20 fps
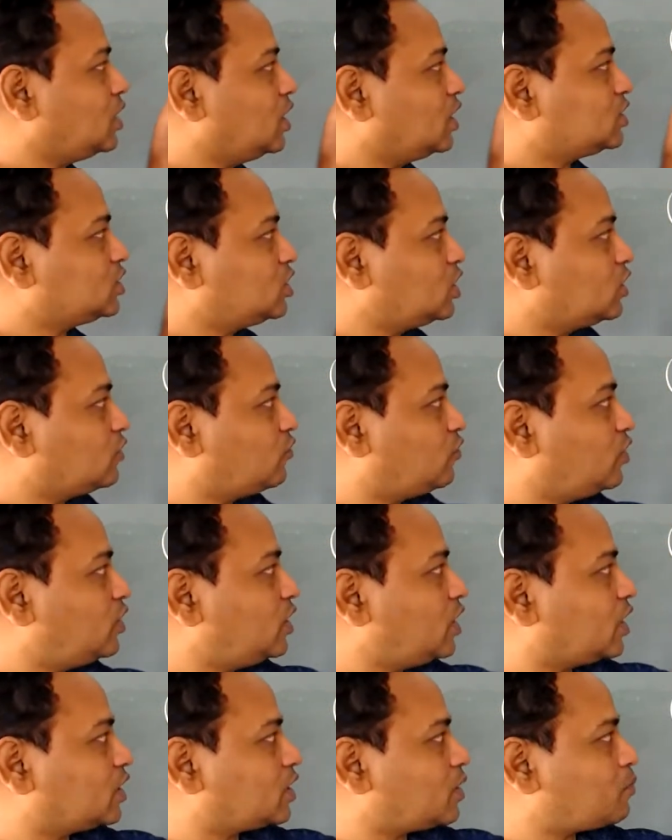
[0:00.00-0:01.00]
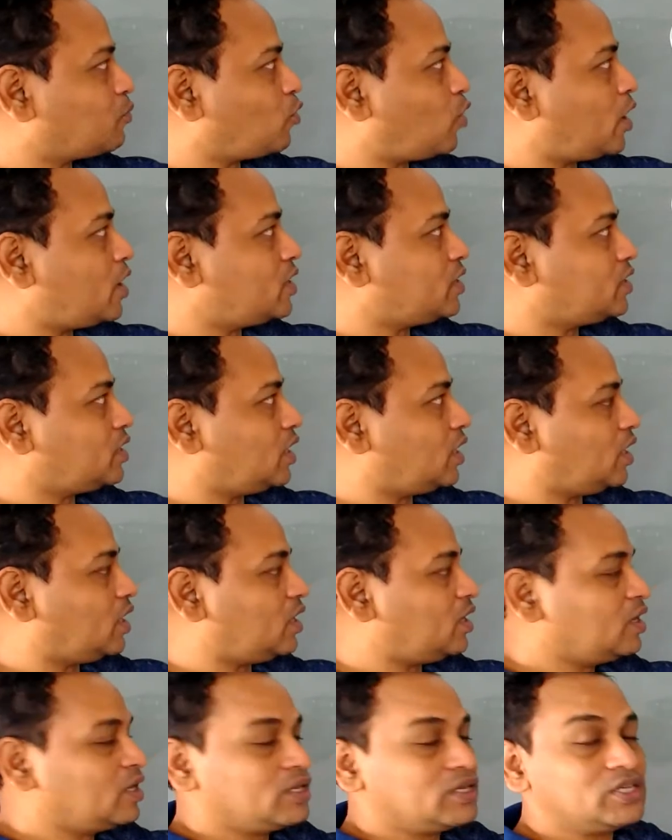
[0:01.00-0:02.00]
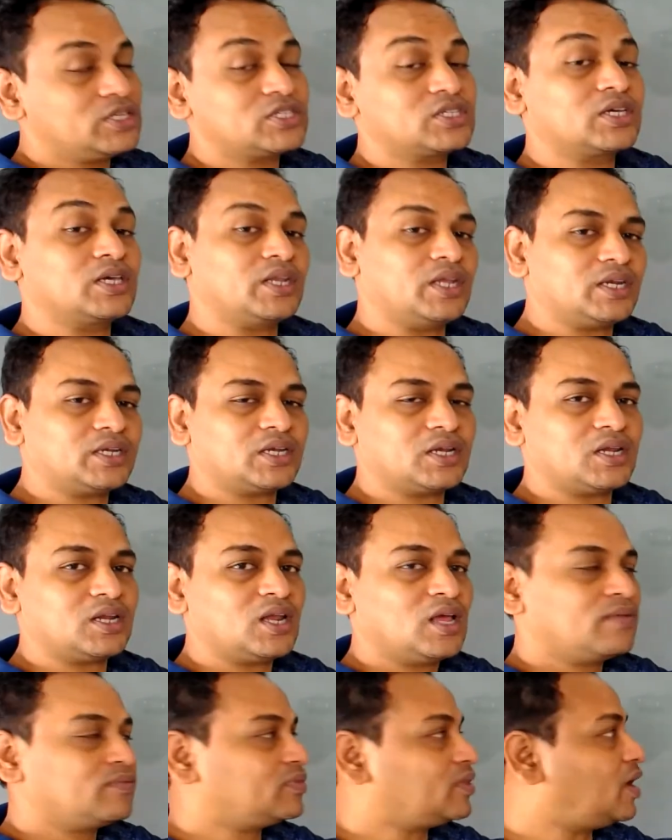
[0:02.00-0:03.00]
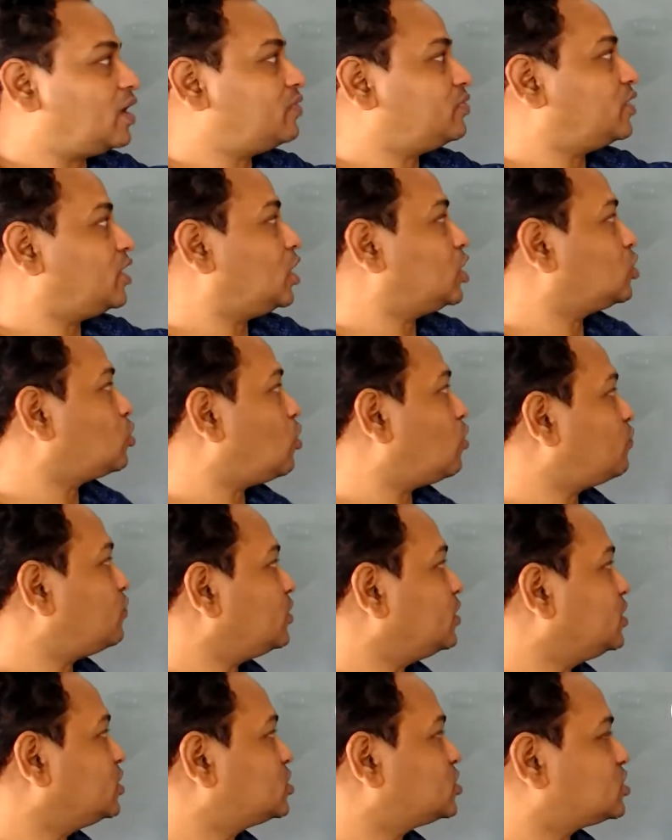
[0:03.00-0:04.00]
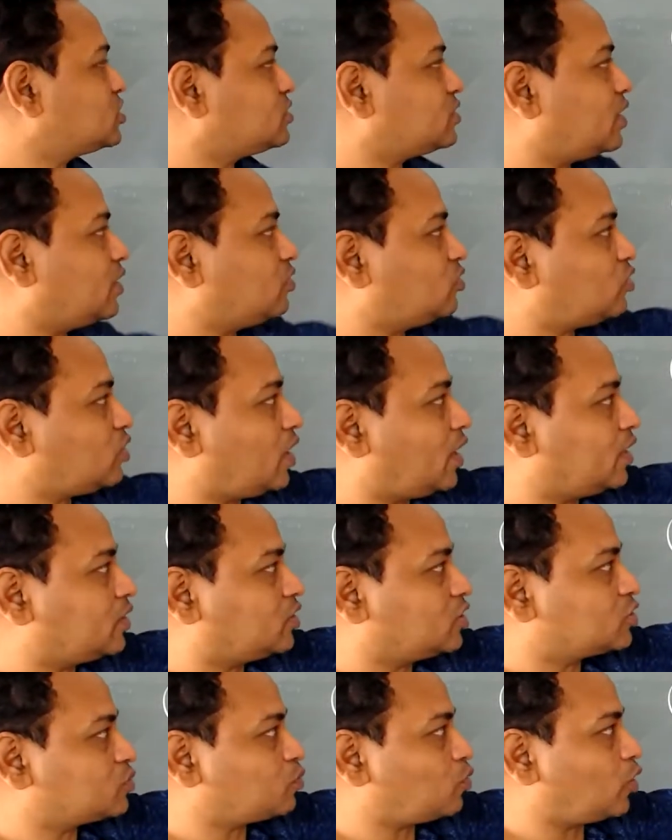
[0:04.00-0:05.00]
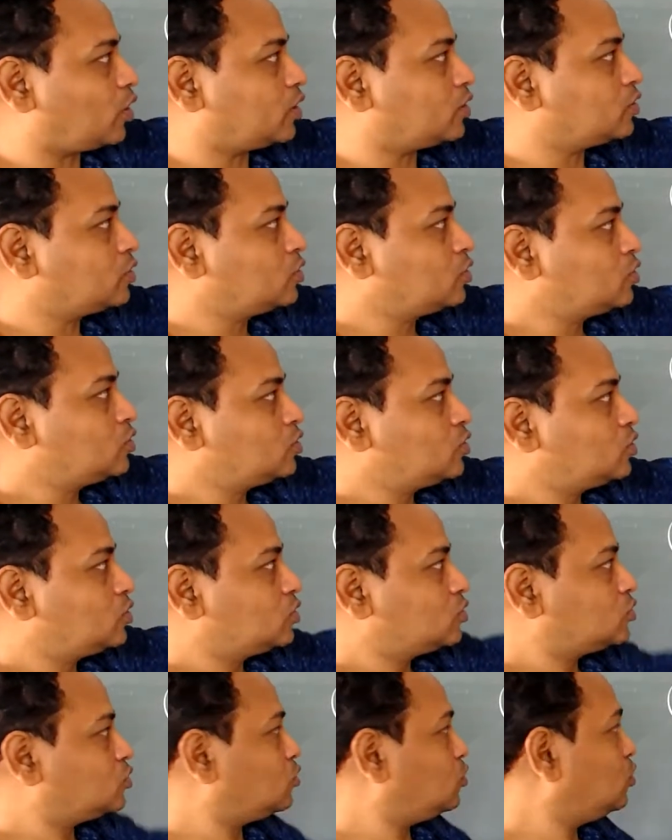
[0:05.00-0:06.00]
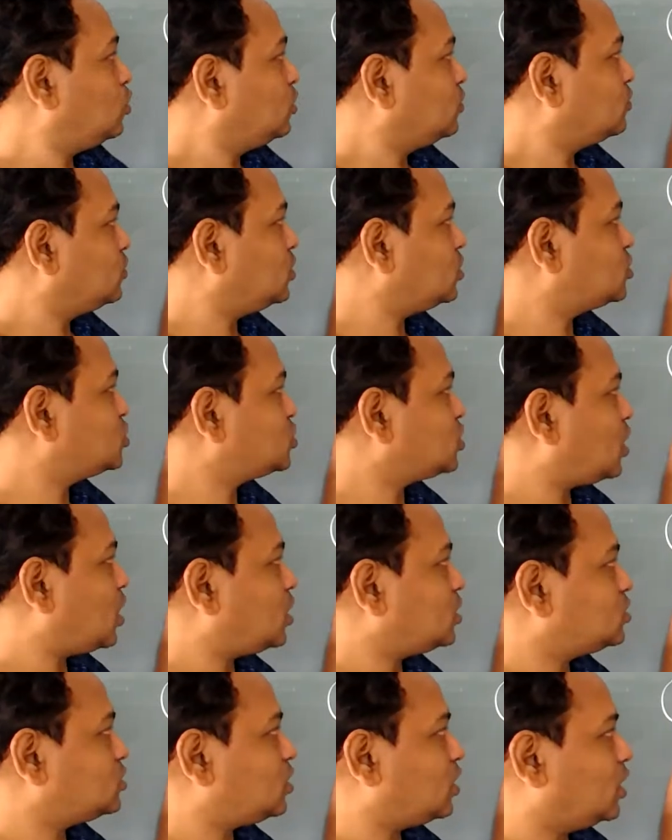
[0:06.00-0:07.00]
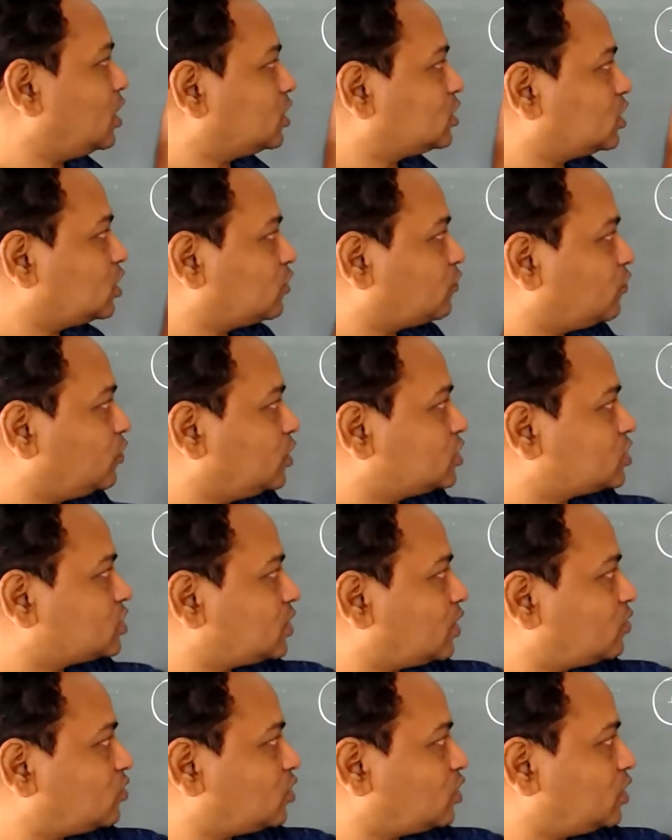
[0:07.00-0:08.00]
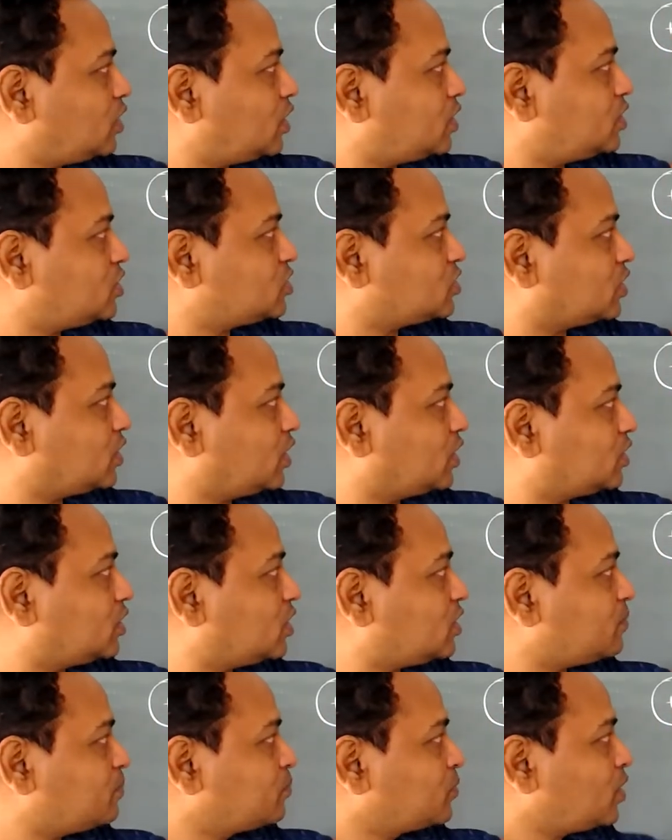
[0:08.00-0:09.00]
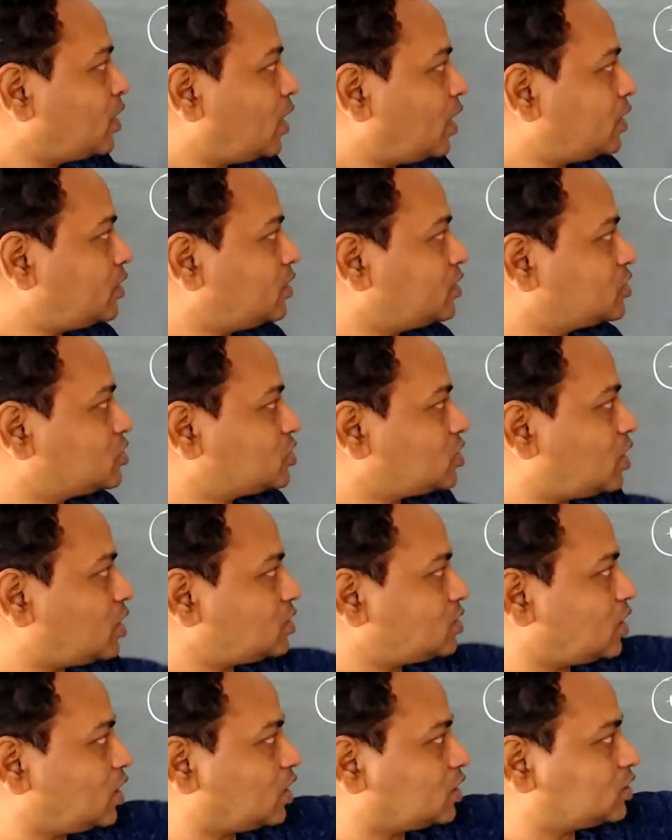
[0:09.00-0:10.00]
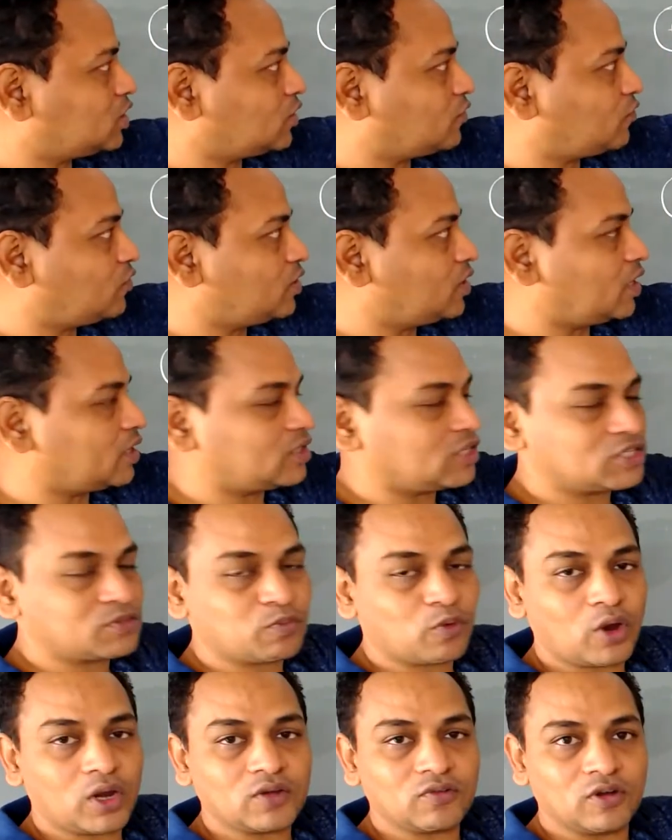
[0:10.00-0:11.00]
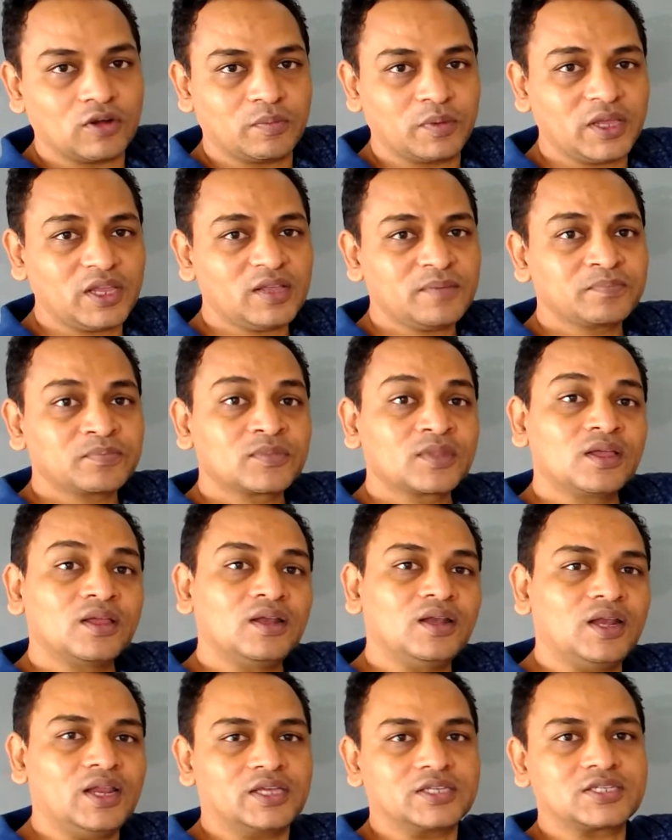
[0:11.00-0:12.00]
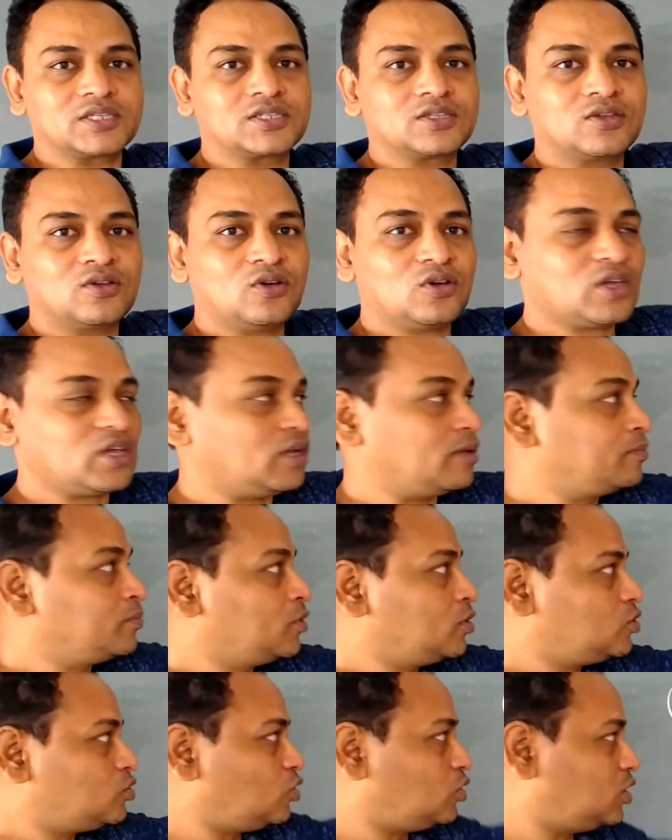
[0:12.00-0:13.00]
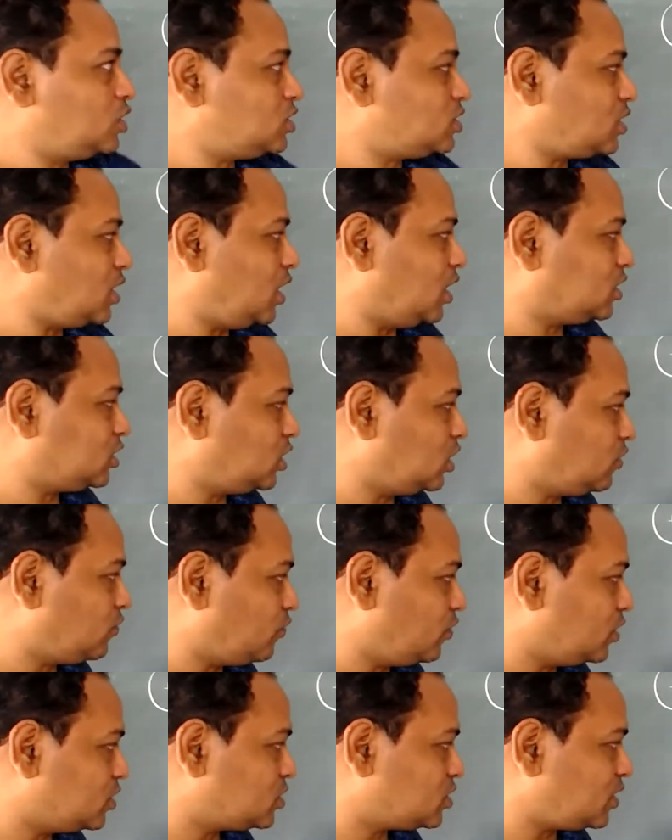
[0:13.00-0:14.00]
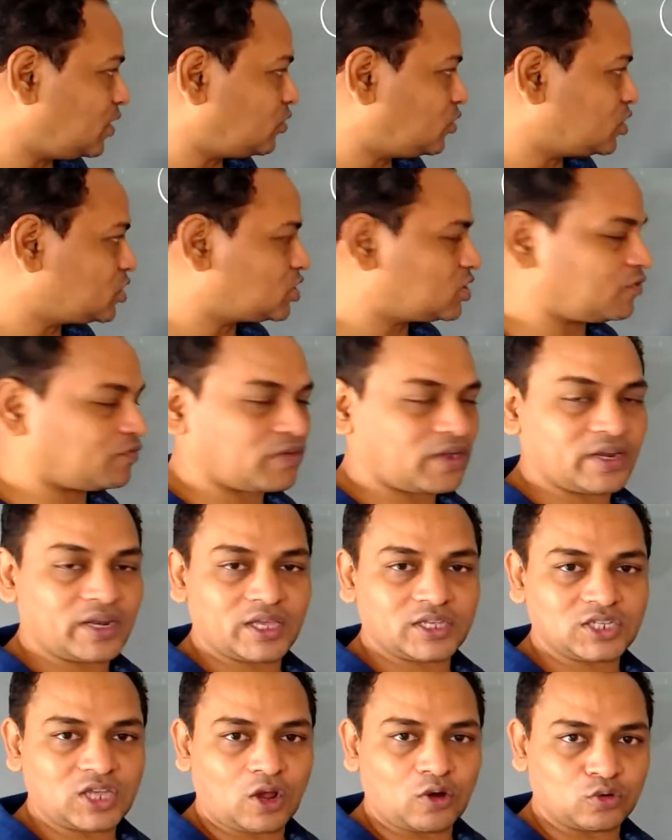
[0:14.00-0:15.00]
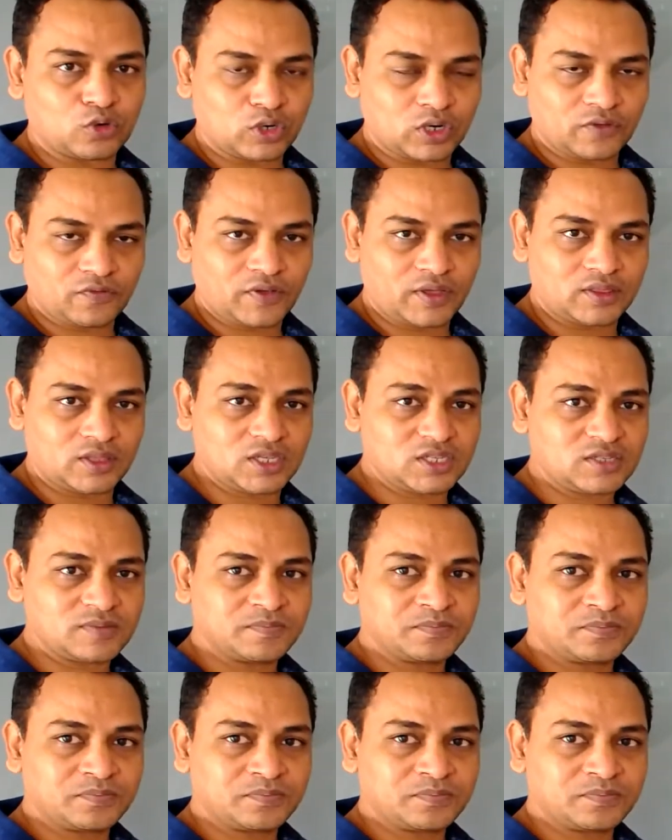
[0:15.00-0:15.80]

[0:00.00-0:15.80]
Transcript: electric field at a point A is greater than that of its strength at this point. So this charge electric field strength here is greater and its charge electric field at this point will be less. Okay. So this electric field strength is defined as, how to define this?